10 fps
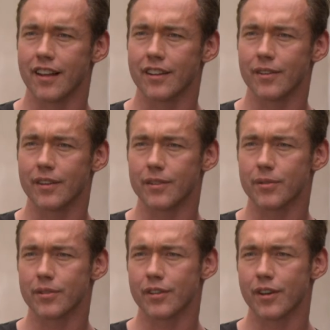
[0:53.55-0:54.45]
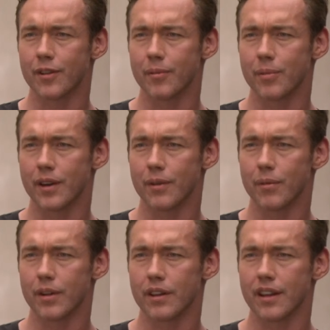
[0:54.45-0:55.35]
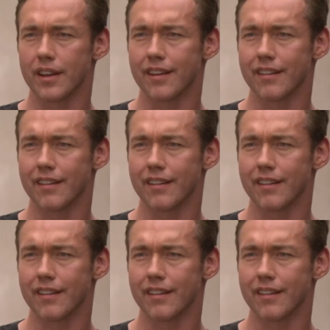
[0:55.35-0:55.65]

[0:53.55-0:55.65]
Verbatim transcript: I knew this was going to be a really